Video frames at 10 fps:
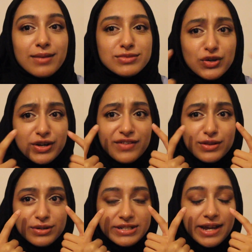I'm sorry if I
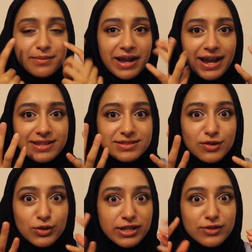look tired, my
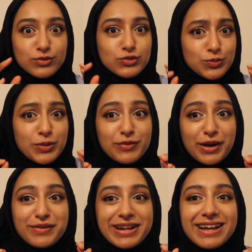eyes are like super
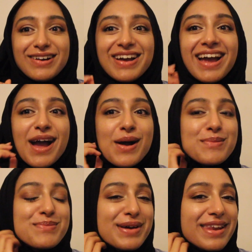red right now,
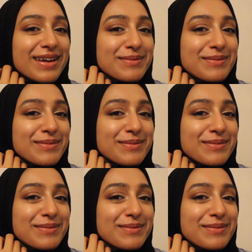but